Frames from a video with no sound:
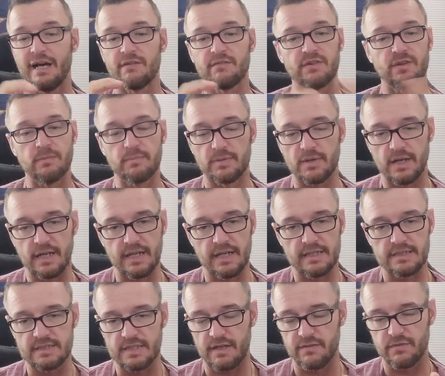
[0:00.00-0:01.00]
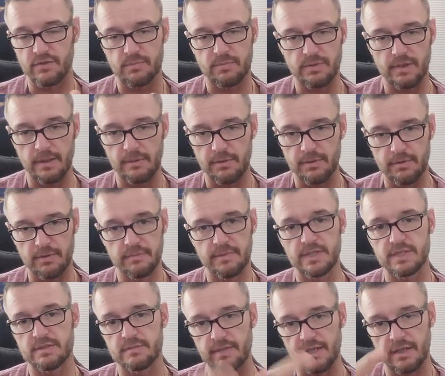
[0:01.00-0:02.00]
not for the price, not for the premium
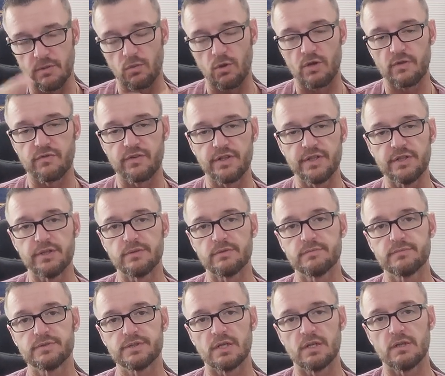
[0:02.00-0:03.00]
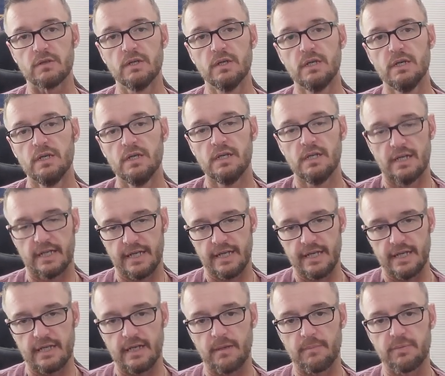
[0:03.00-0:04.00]
commission, make them work for you. So
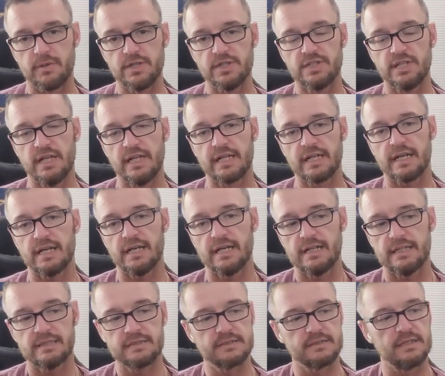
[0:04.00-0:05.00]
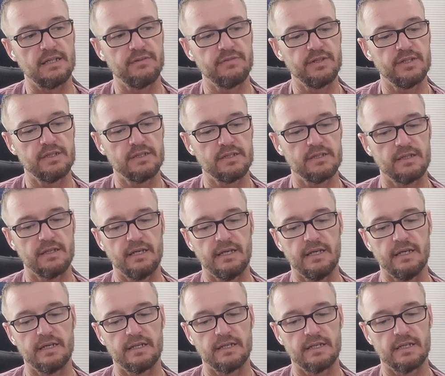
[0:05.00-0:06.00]
again, I appreciate it guys, love you,
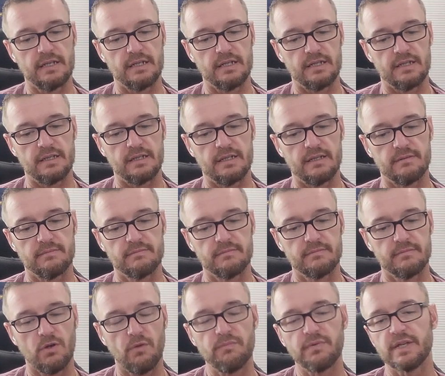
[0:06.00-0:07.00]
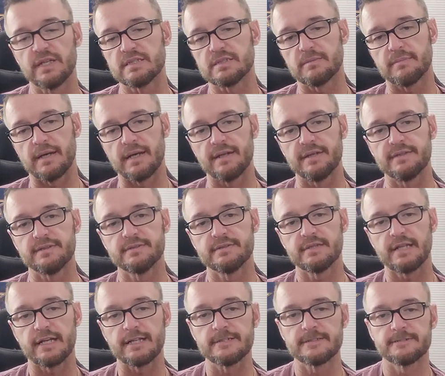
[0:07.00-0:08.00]
and uh, hope you get some out of this.
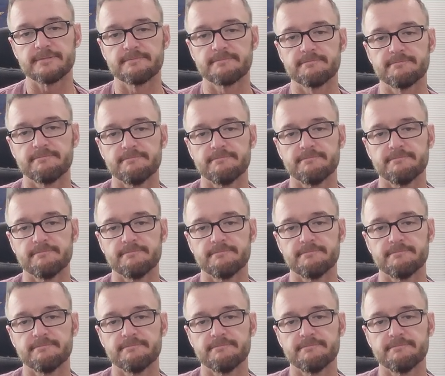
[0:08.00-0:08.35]
Thanks.